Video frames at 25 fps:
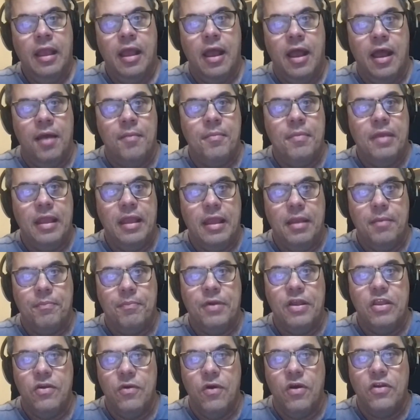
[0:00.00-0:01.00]

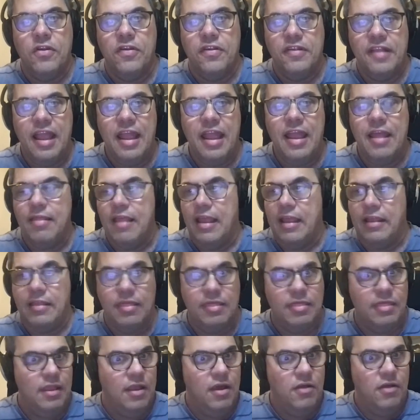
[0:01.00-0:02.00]
But you understand, like
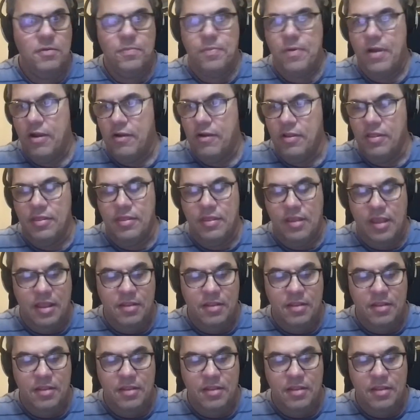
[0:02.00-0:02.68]
the other part,